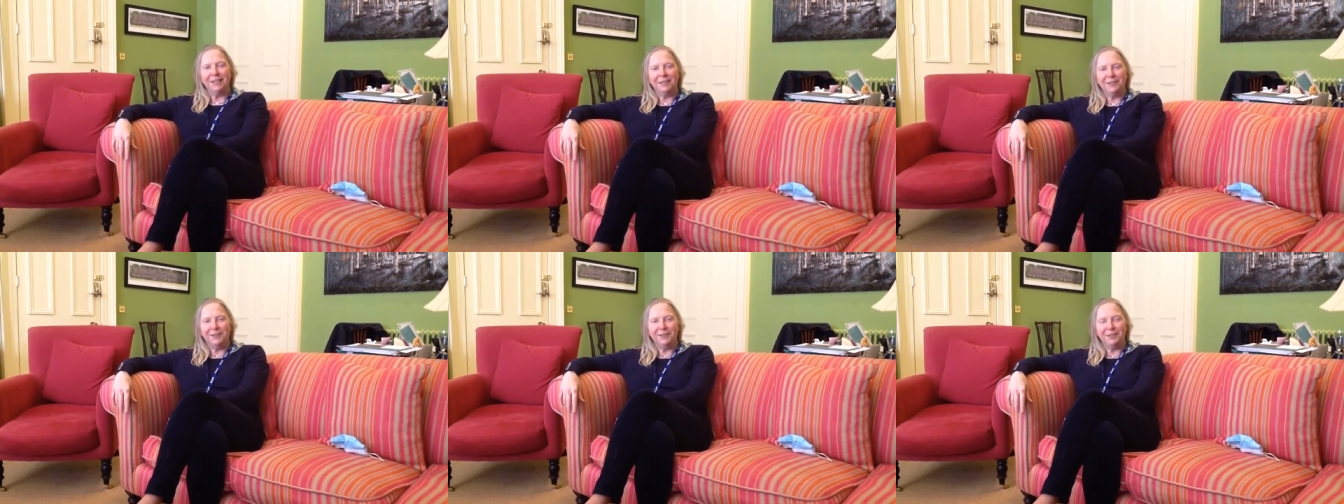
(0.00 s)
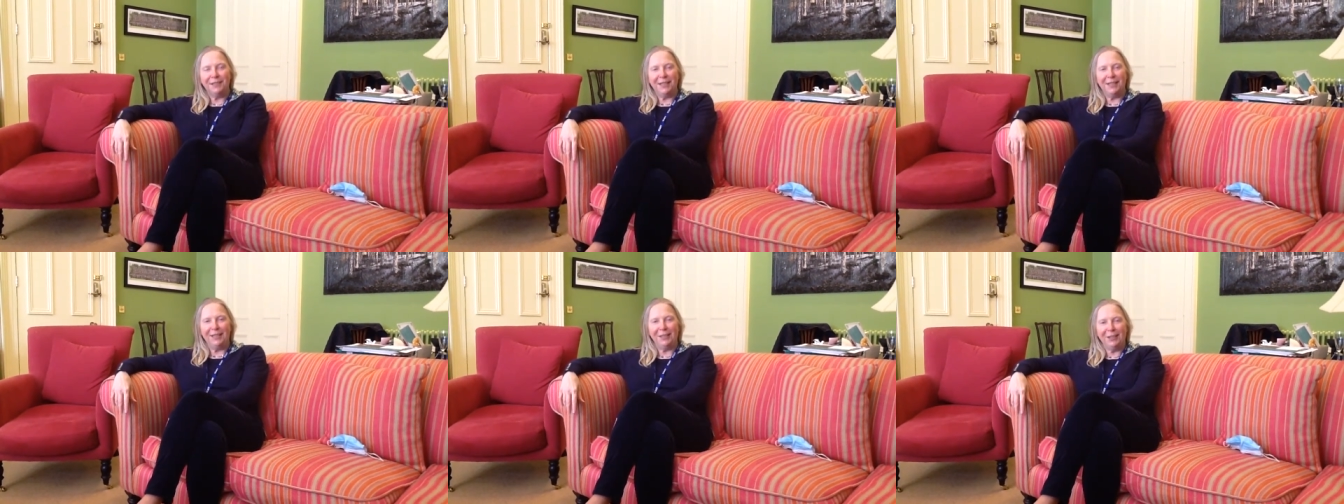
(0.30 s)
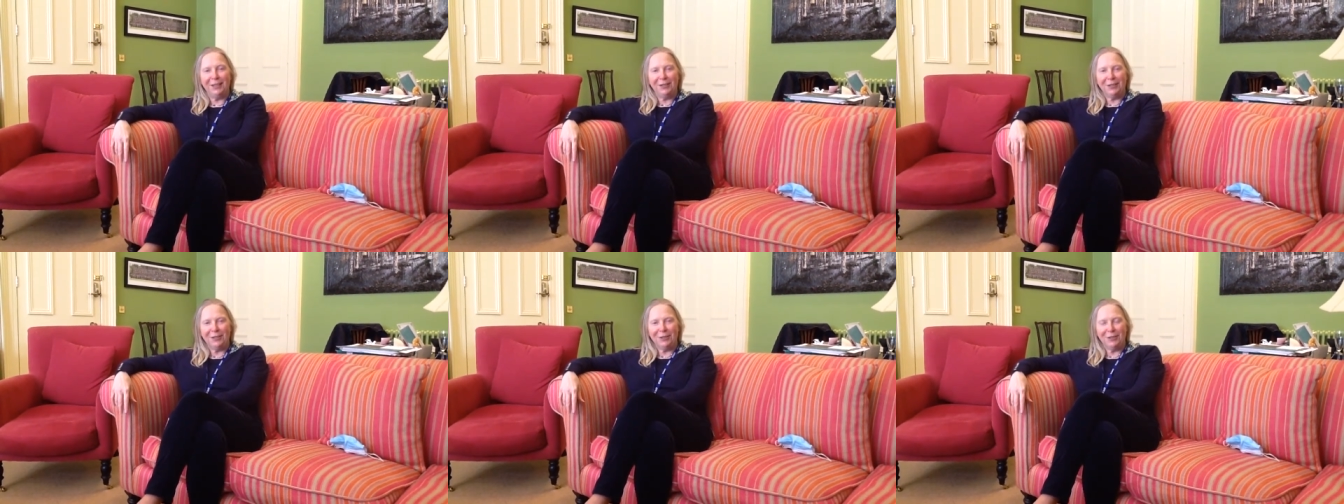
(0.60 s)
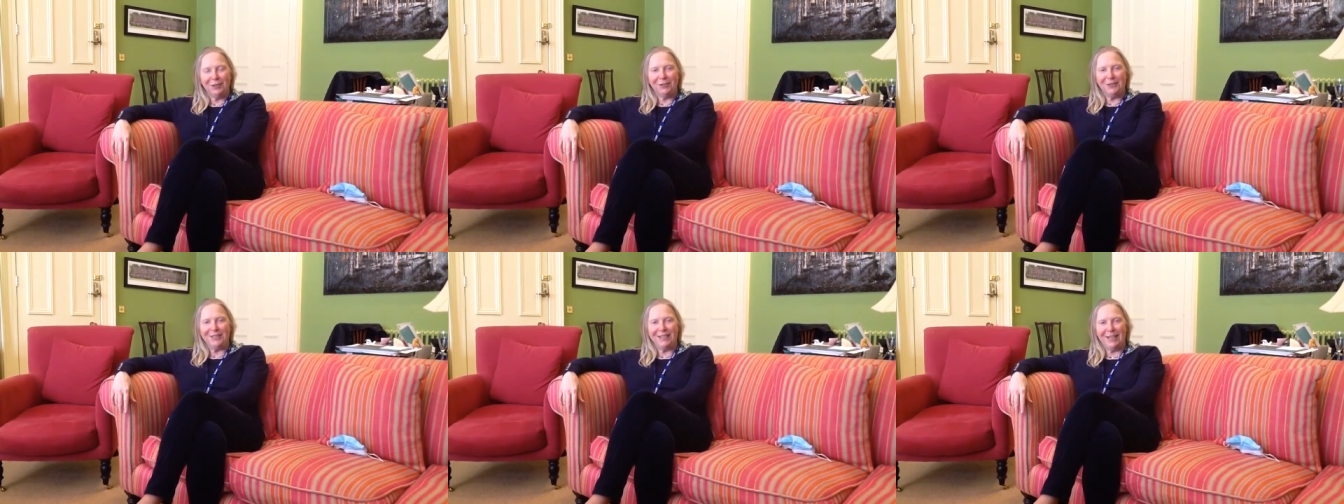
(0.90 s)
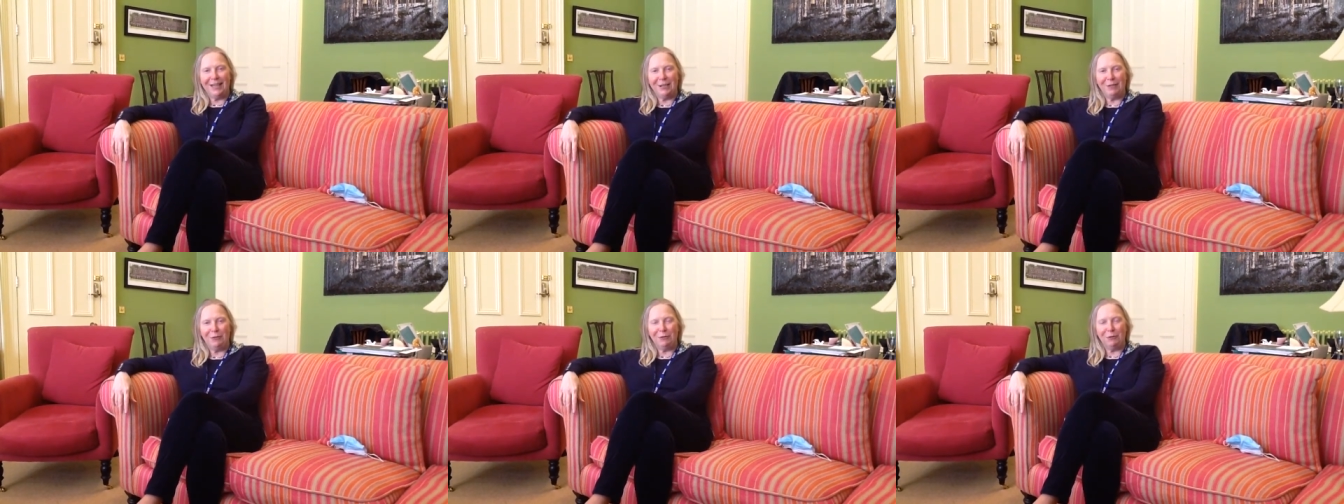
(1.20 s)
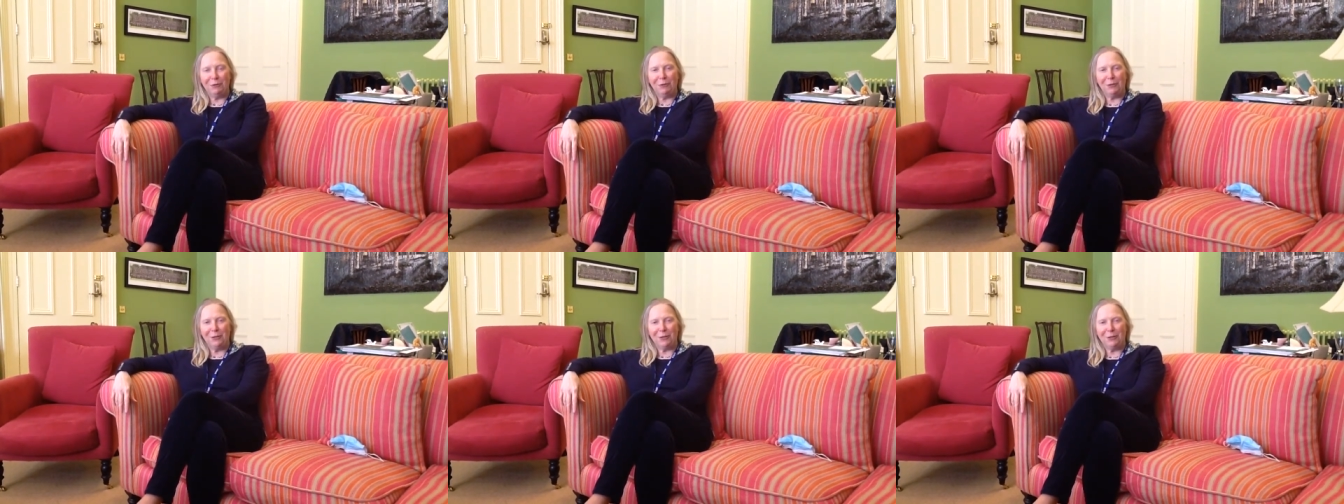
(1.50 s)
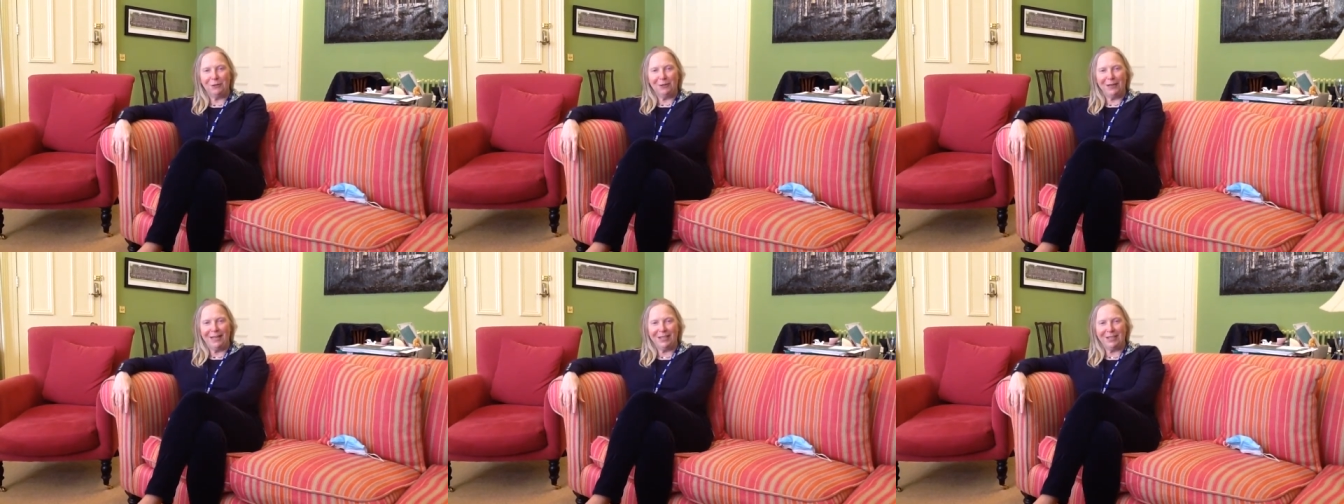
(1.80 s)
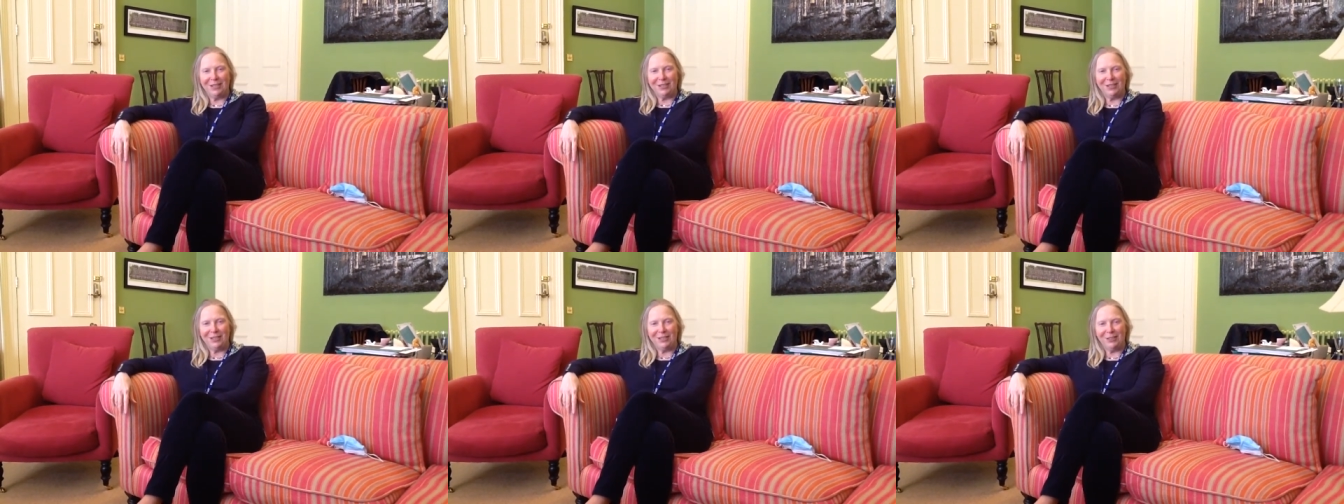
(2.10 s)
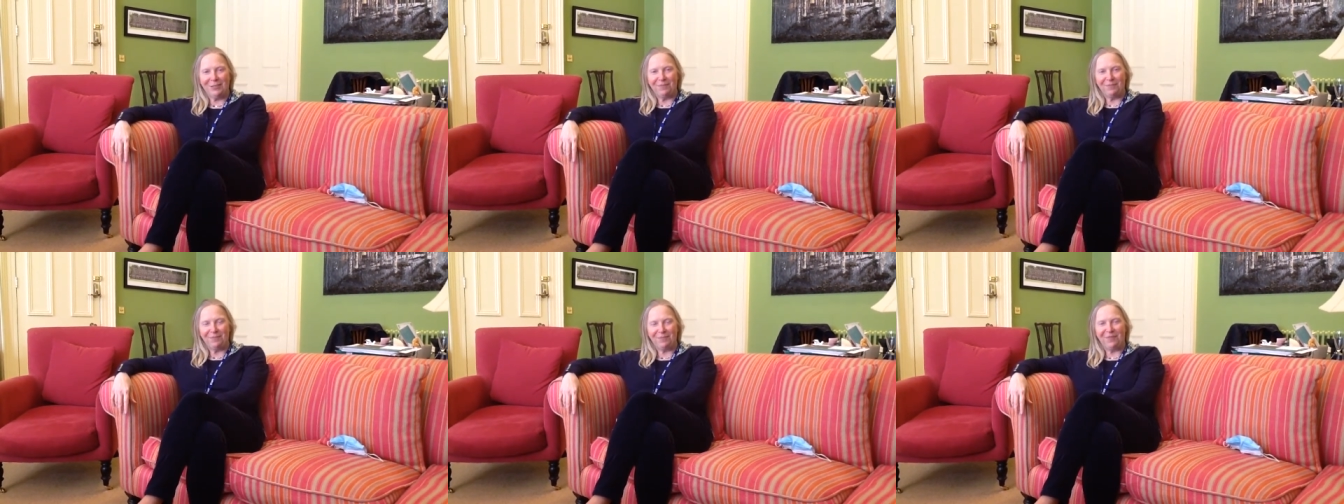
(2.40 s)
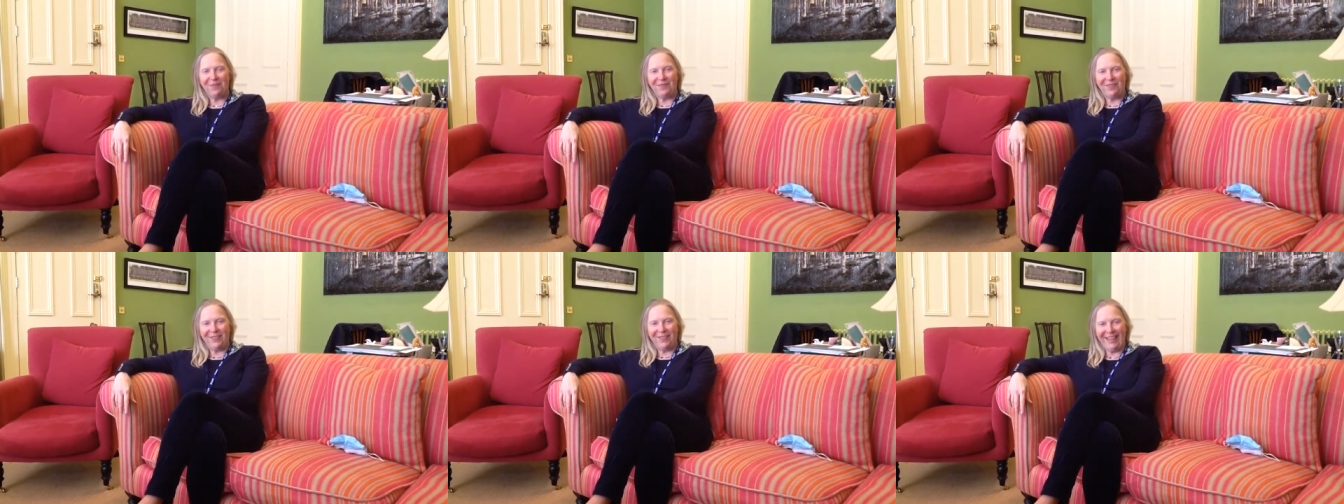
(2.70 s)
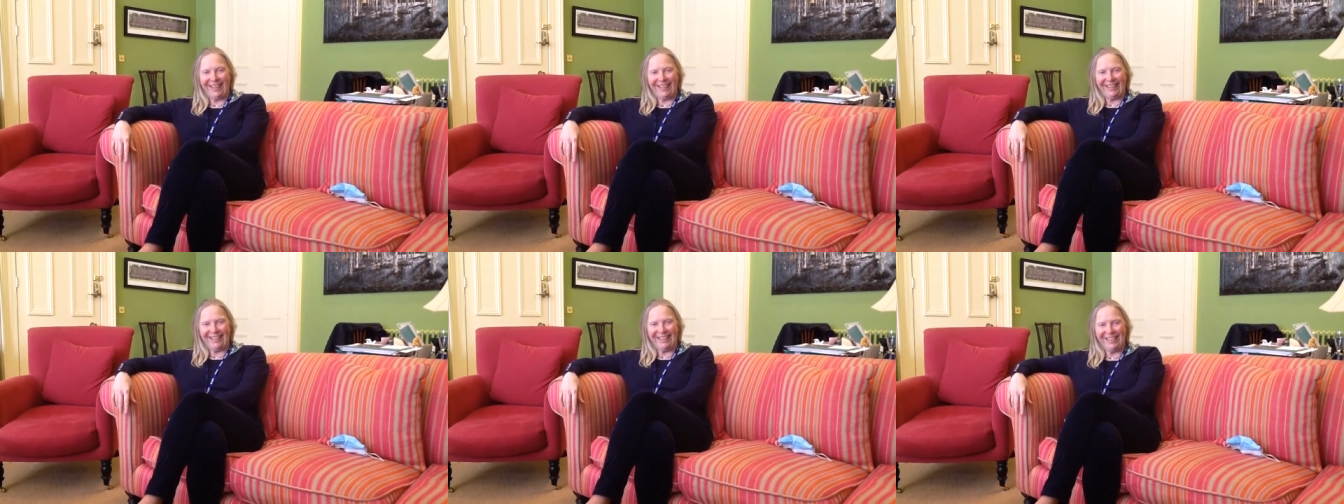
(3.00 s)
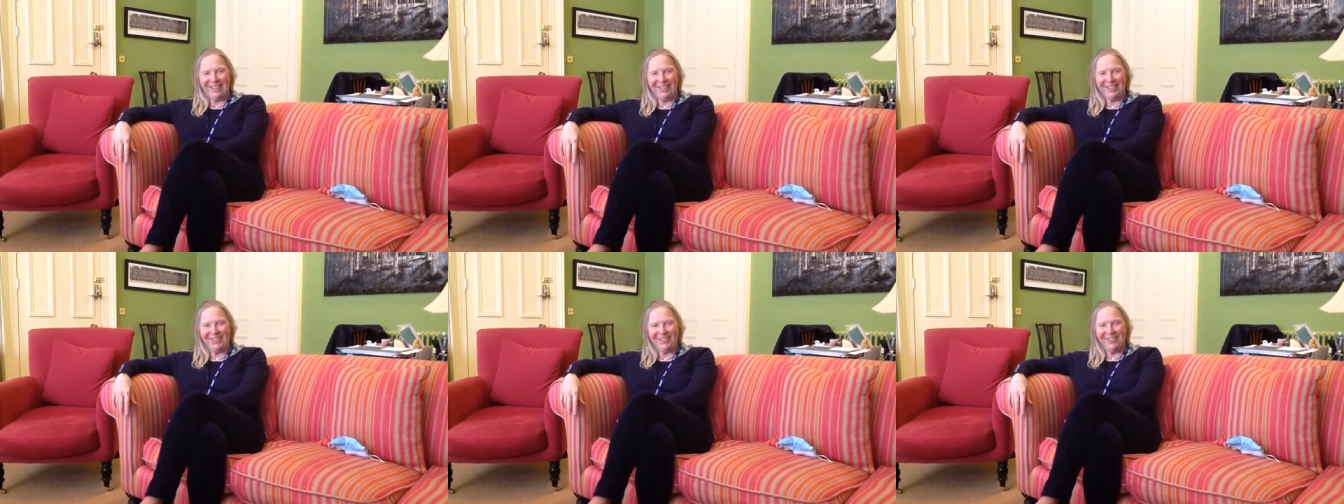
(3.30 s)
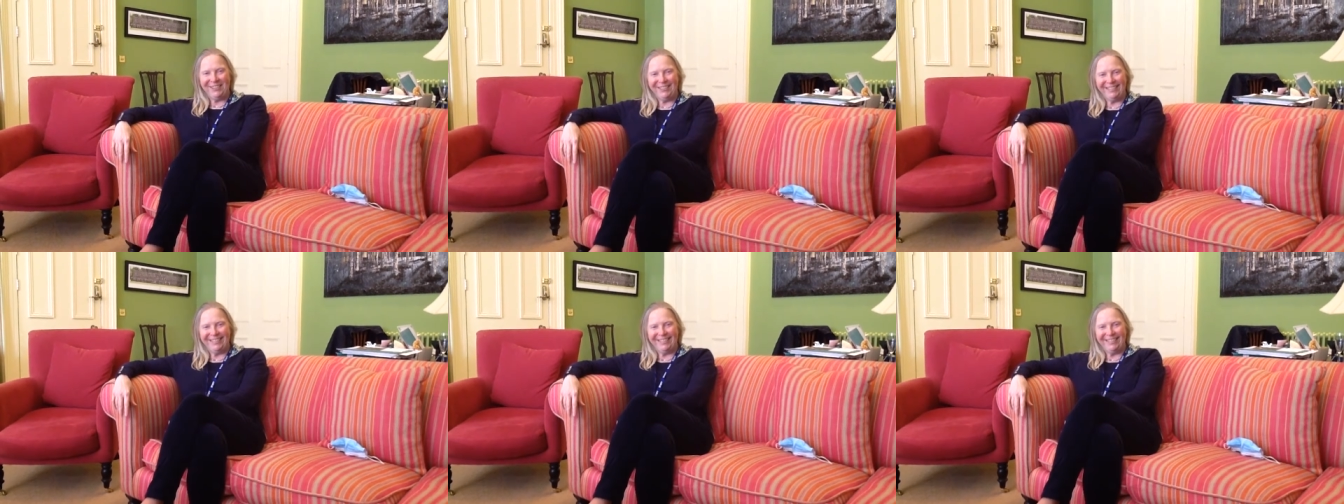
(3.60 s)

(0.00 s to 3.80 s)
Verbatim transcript: seeing good in all creation. Thank you.